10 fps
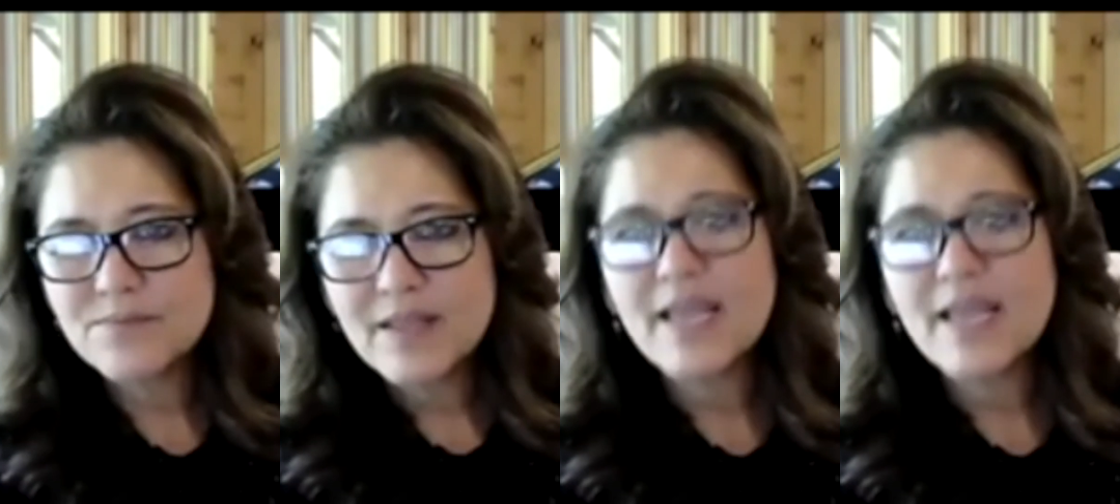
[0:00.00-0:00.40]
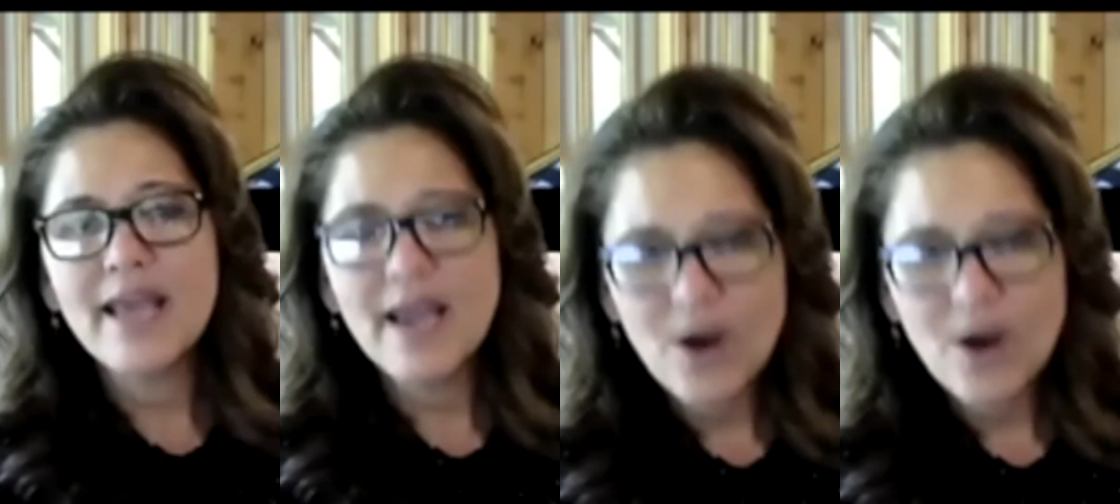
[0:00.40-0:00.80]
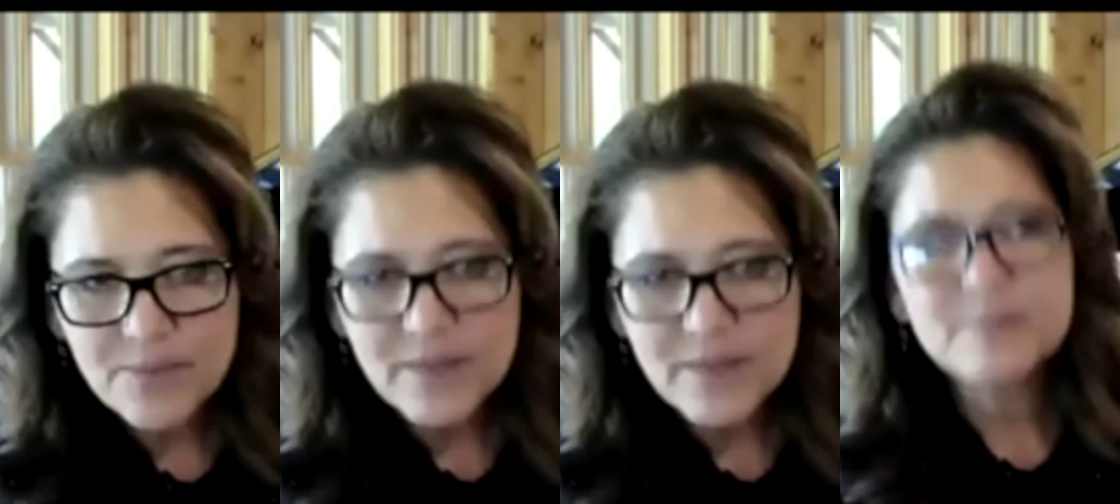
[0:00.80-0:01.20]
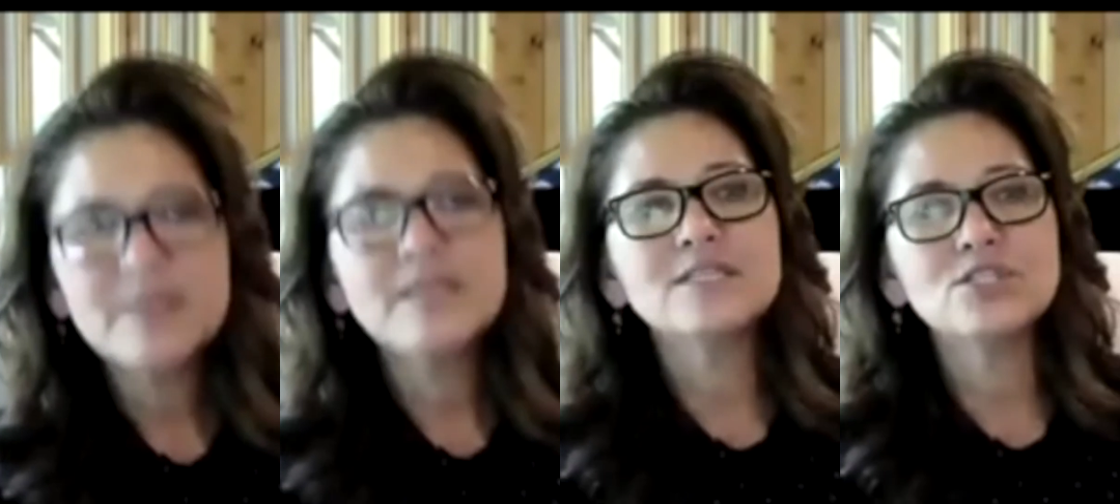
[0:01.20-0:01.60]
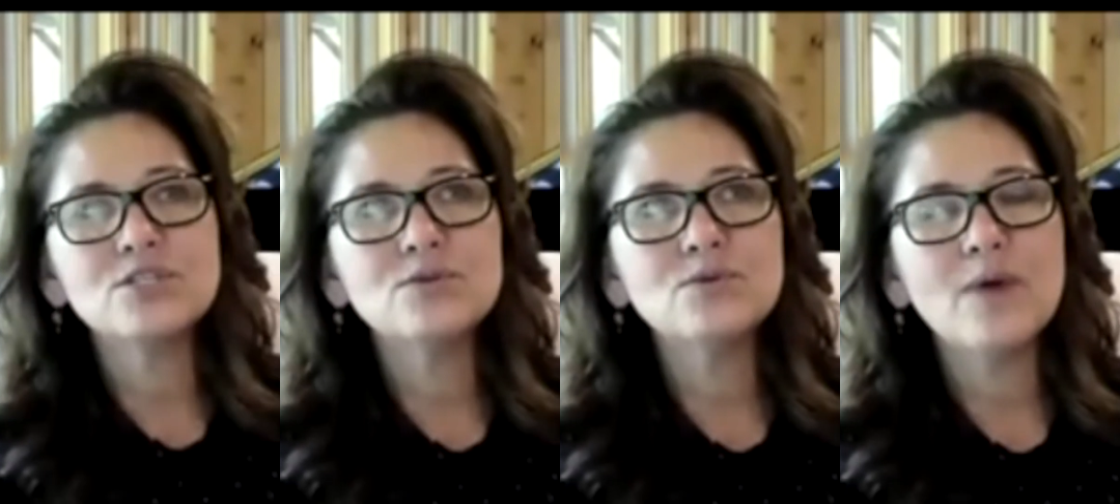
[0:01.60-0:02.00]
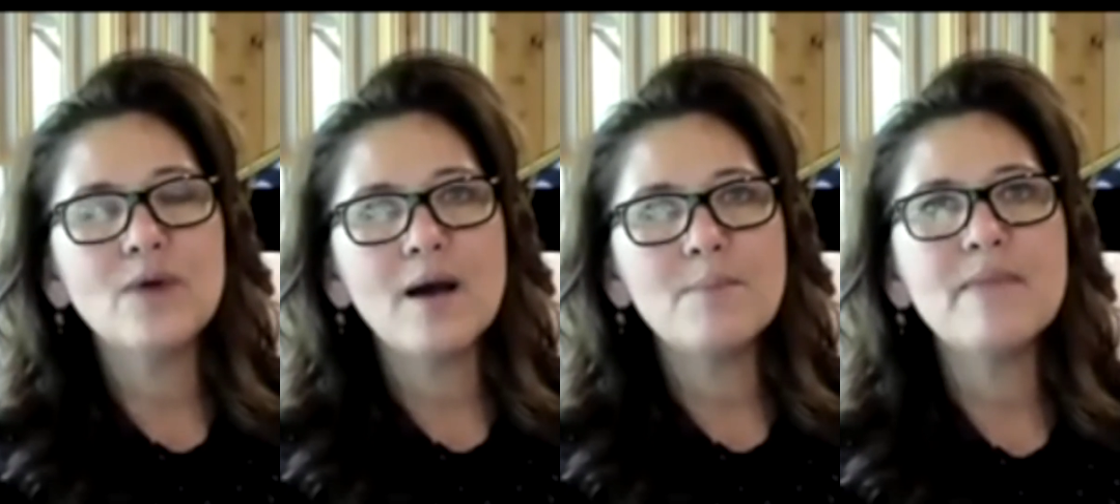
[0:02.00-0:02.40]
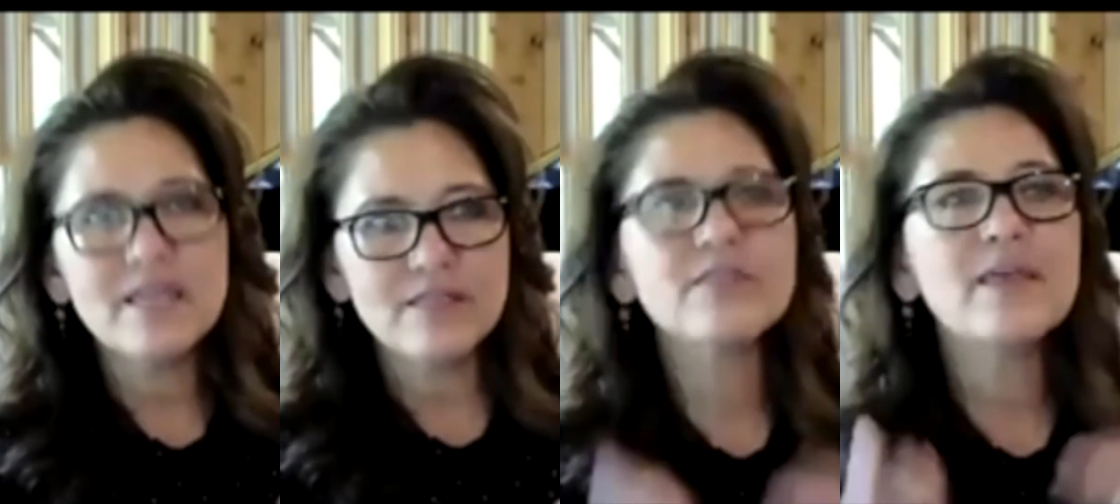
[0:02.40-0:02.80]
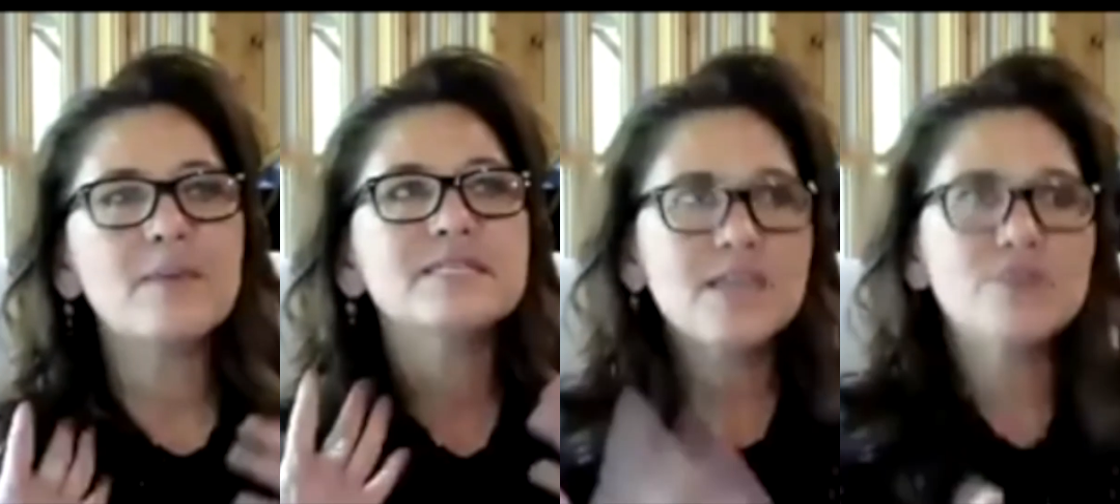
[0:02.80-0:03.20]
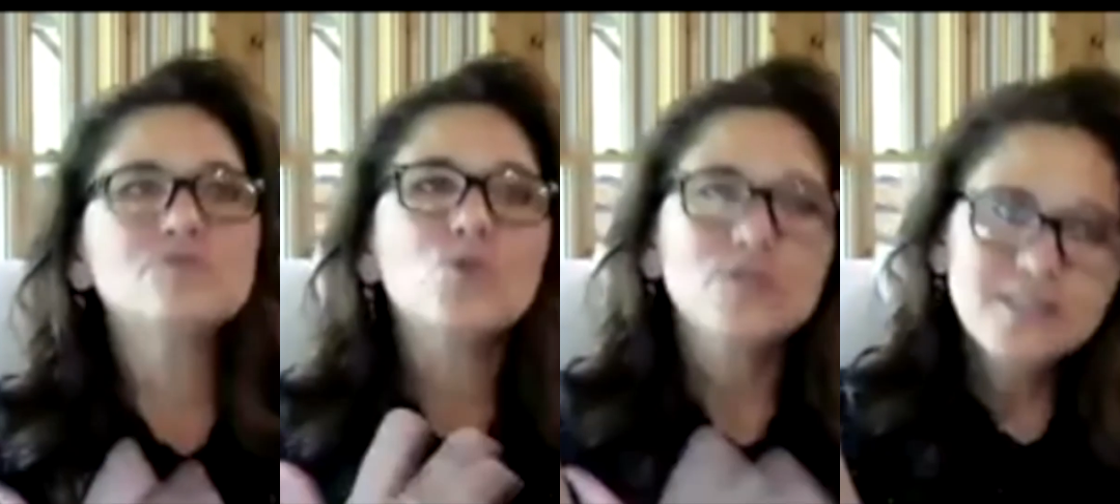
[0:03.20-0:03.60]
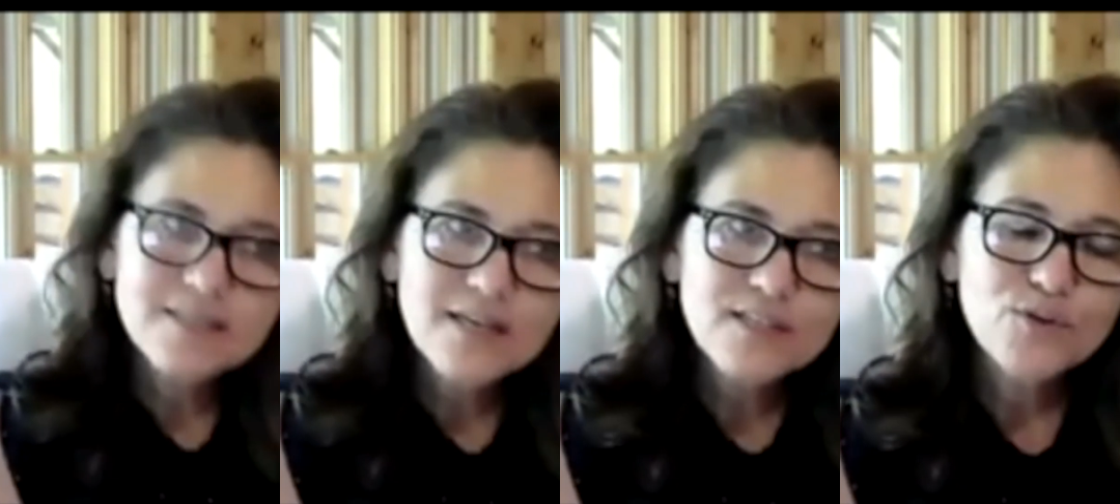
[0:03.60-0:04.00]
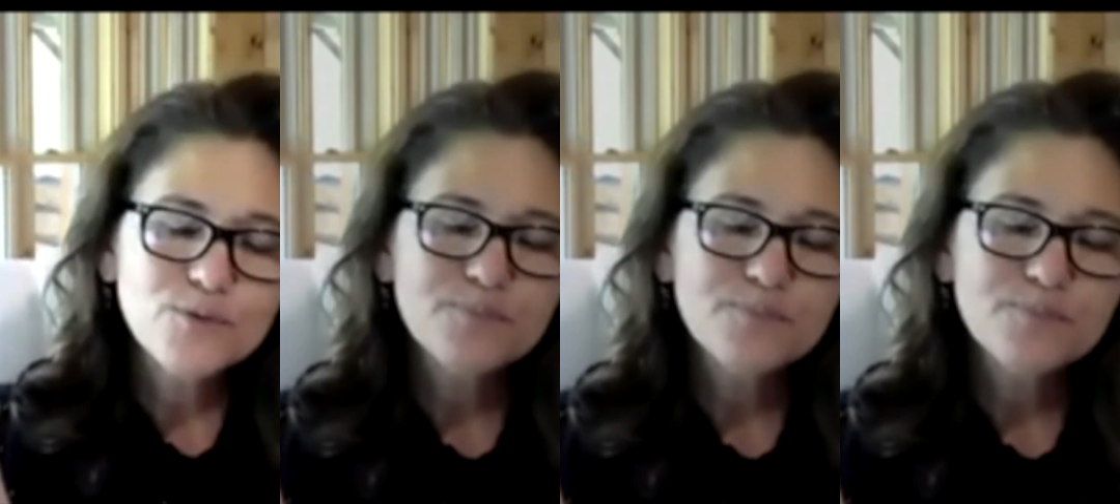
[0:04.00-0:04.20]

and help them to uh, make themselves more successful